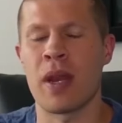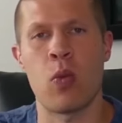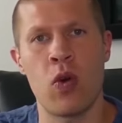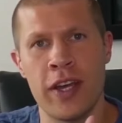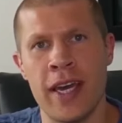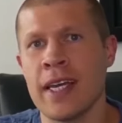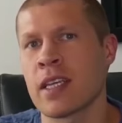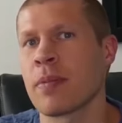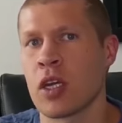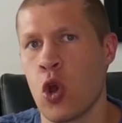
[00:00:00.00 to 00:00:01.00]
but I want to hit
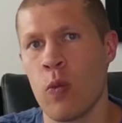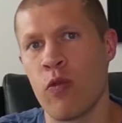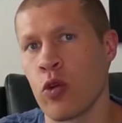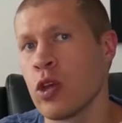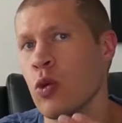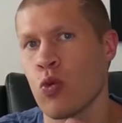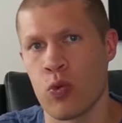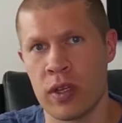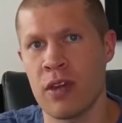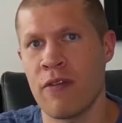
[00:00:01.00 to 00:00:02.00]
something home for you
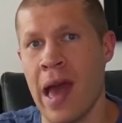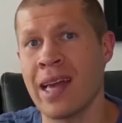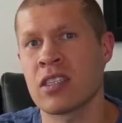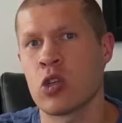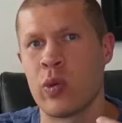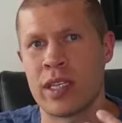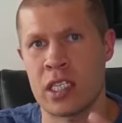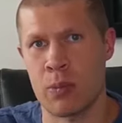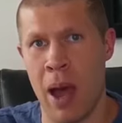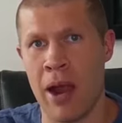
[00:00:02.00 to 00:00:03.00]
really fast to
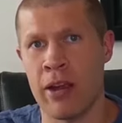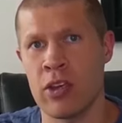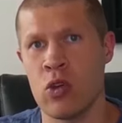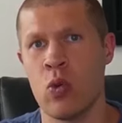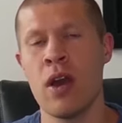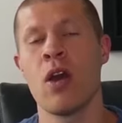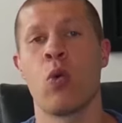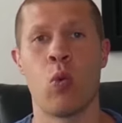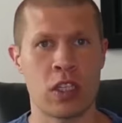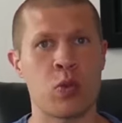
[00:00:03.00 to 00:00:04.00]
inspire you
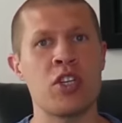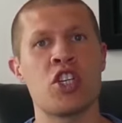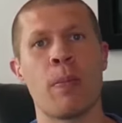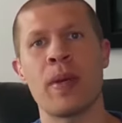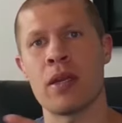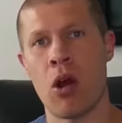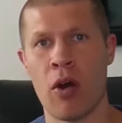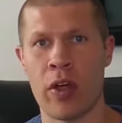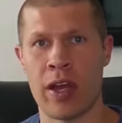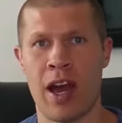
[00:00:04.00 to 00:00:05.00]
once we jump into
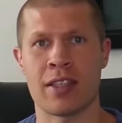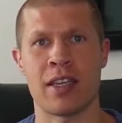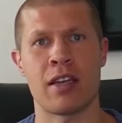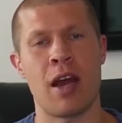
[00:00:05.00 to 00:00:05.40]
all the content.